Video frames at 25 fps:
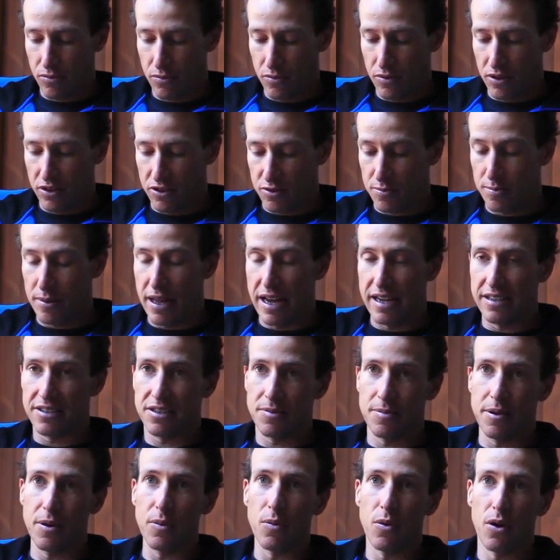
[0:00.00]
explained
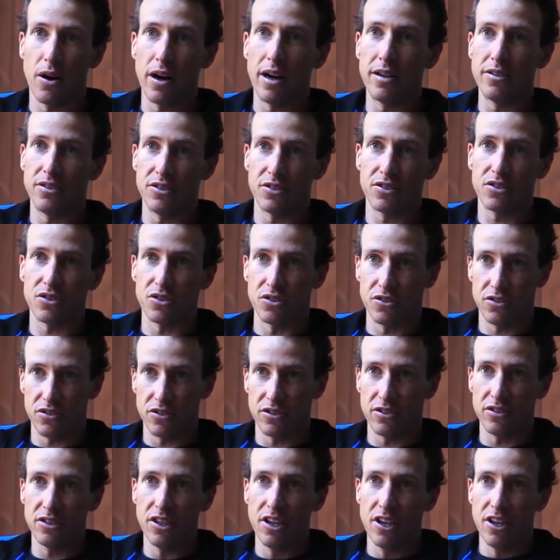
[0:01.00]
to me why, just because
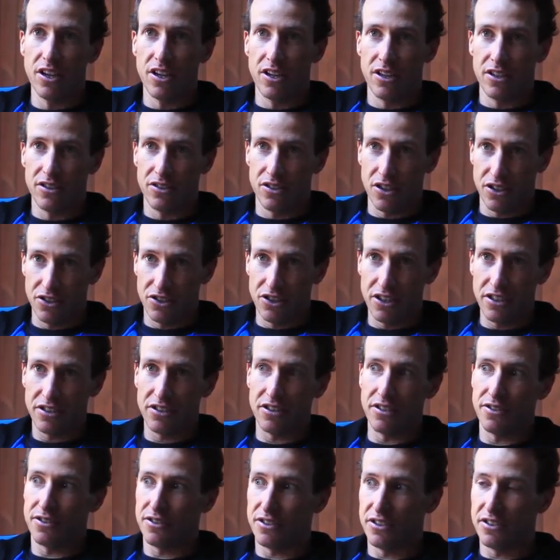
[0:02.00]
the
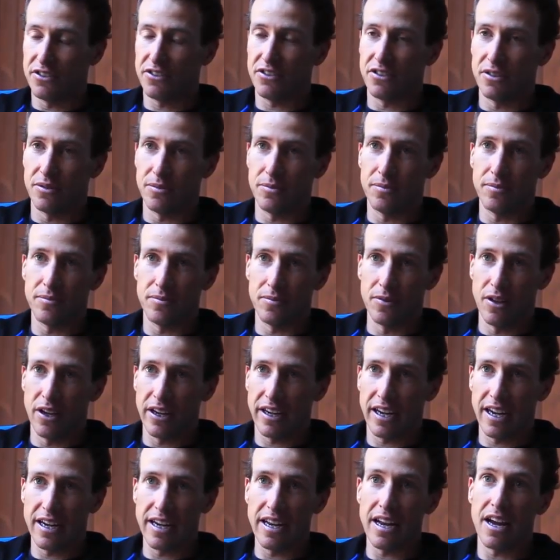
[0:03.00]
digestive system,
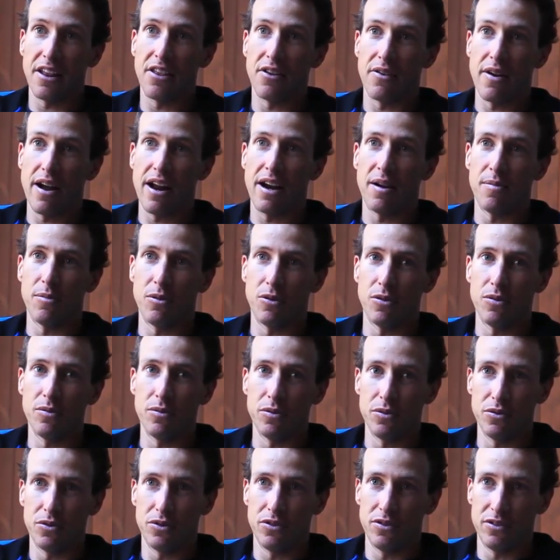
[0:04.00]
like any other animal,
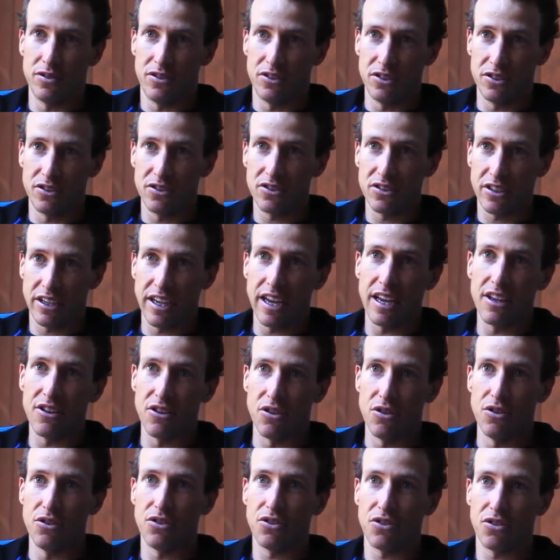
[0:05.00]
will just get
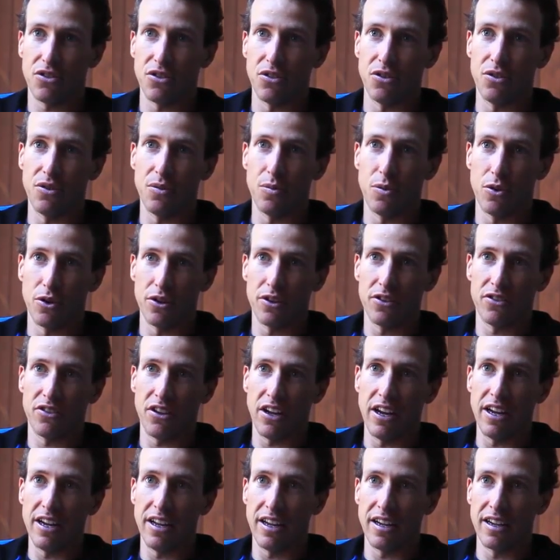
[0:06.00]
used to what it's
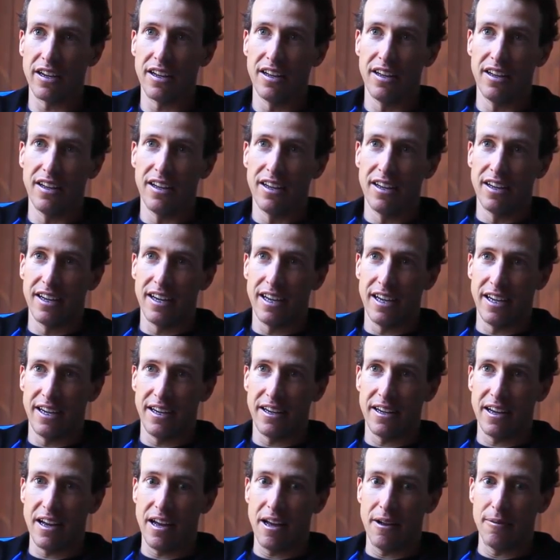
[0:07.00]
eating.
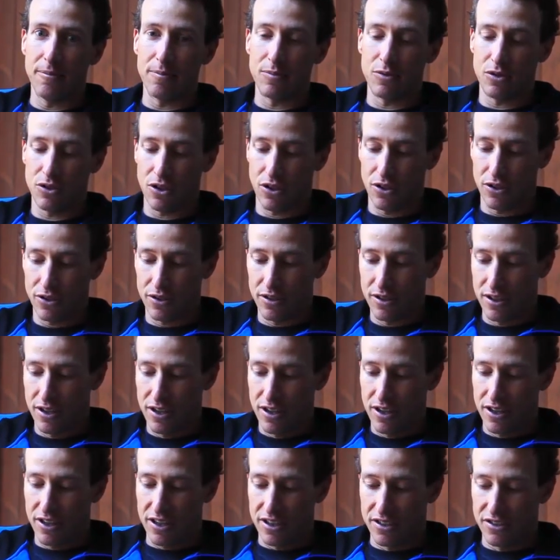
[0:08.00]
And so
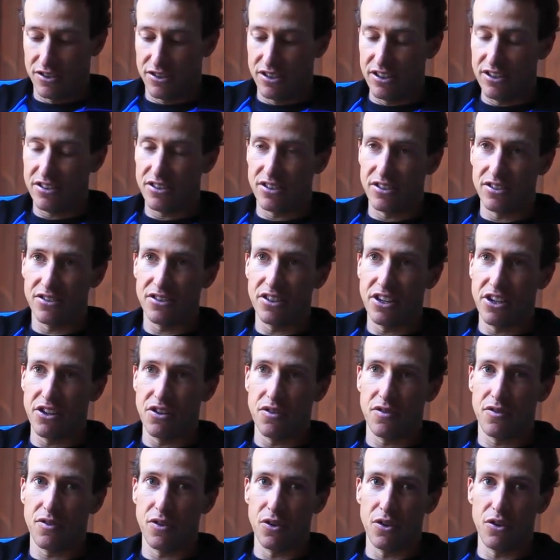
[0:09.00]
consistency in
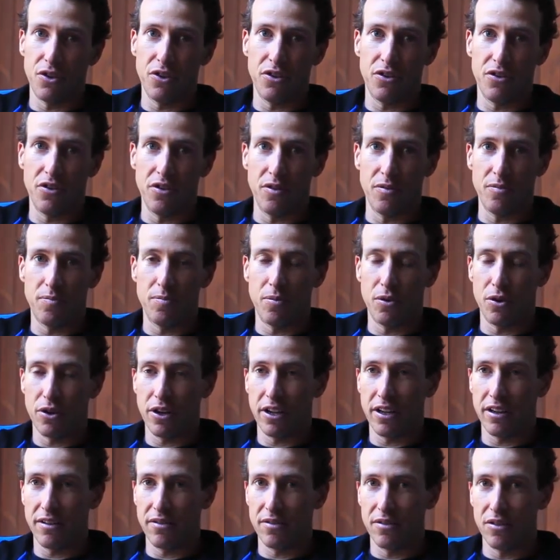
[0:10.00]
your food, your
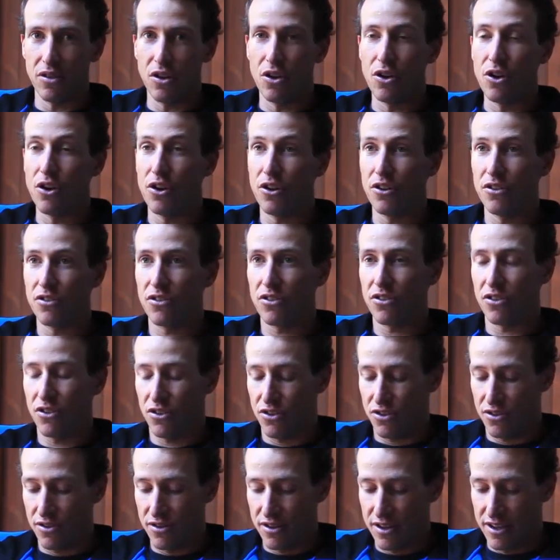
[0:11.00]
body learns
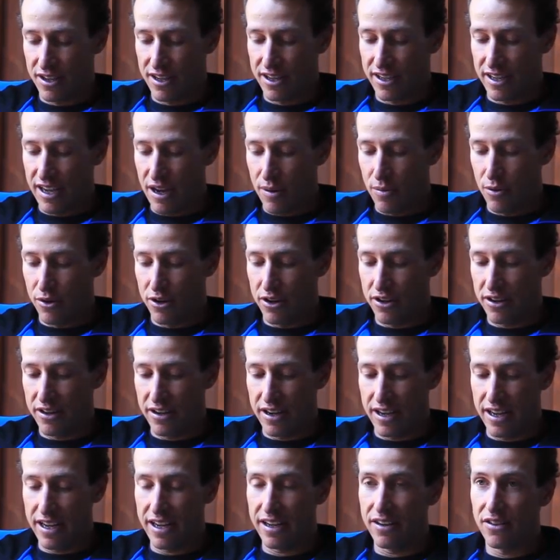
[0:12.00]
to get what it
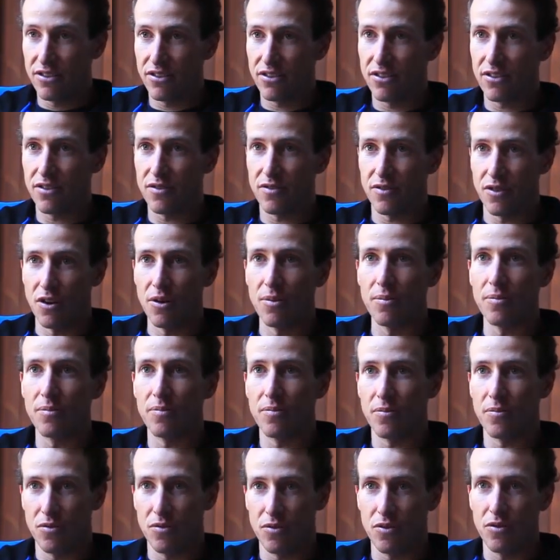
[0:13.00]
needs from
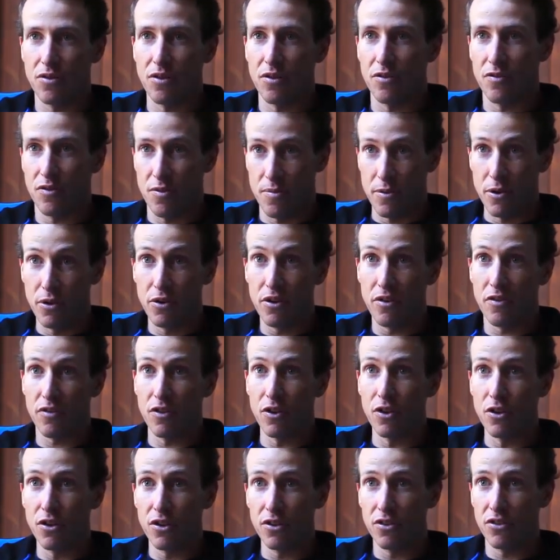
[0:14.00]
the familiar
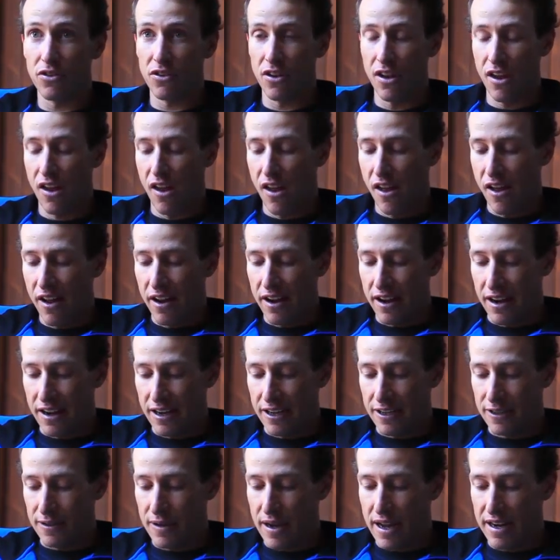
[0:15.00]
foods,
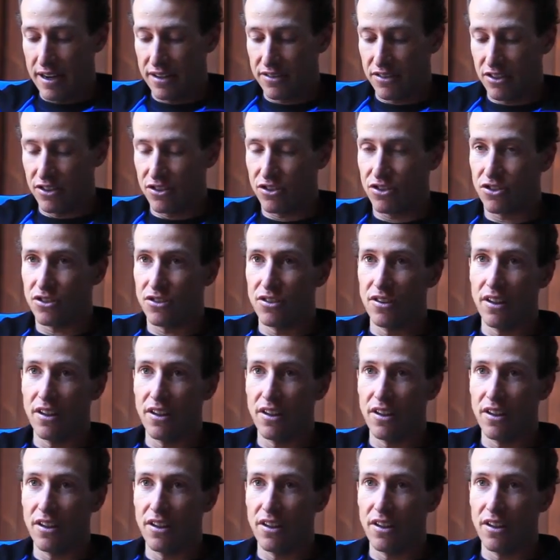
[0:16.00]
and it just